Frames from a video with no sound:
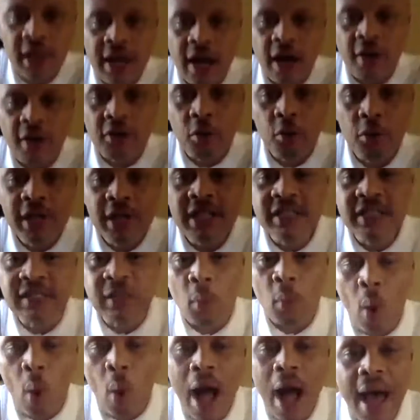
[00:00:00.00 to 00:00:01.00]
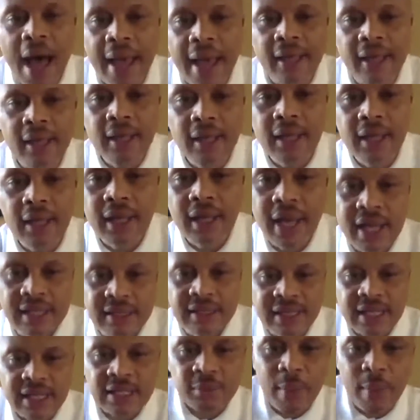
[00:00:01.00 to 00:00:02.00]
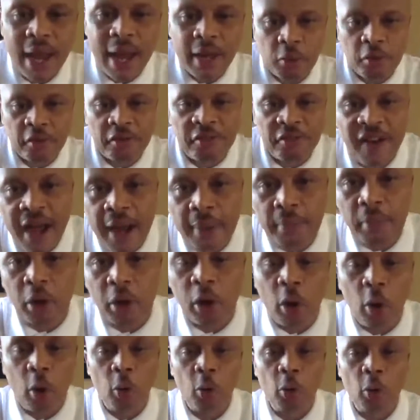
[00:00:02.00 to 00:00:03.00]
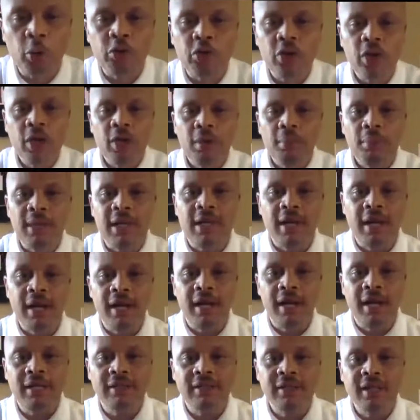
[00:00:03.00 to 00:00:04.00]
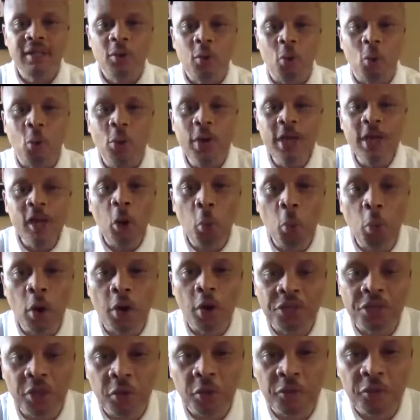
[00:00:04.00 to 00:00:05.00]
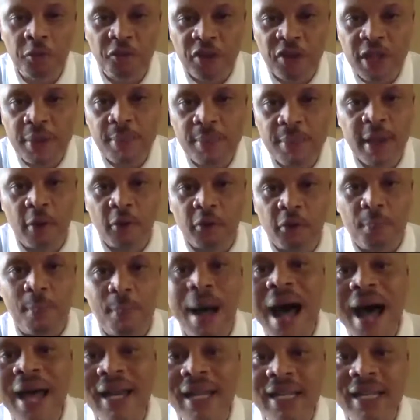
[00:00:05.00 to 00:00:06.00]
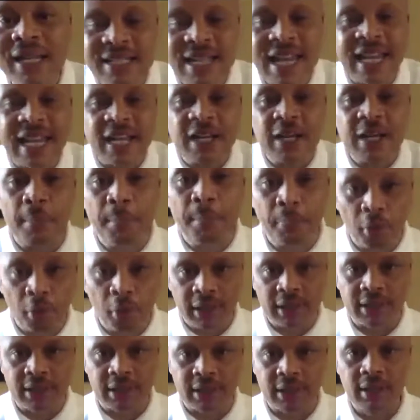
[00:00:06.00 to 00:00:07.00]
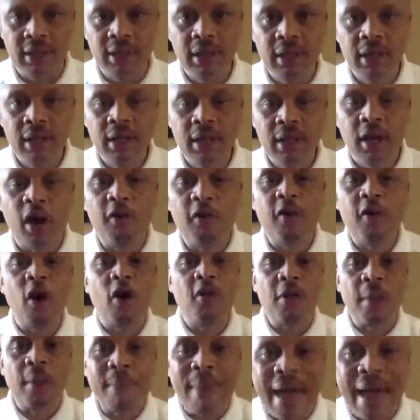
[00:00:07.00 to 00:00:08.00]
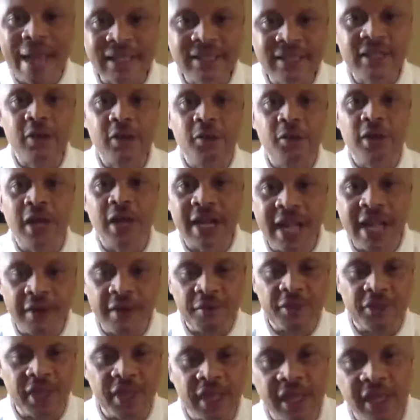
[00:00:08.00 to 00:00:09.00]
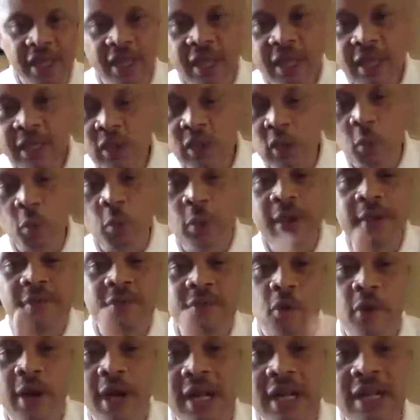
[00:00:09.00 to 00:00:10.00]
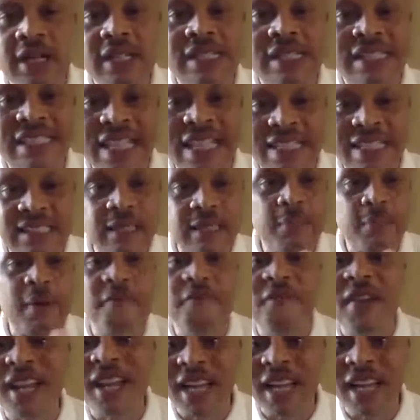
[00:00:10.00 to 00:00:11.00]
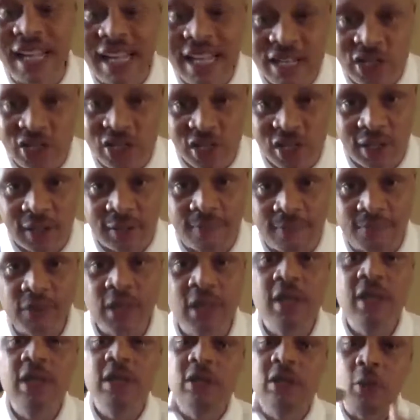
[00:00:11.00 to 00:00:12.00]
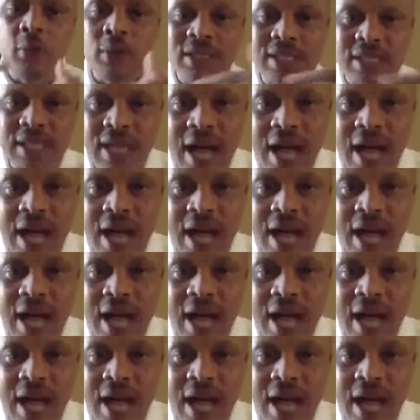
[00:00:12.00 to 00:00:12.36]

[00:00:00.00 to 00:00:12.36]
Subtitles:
Now, the reason why it has these microfiber holes, because we don't want the female's body taking the brunt of all the bacteria and everything. So we've created a system of ventilation. So it's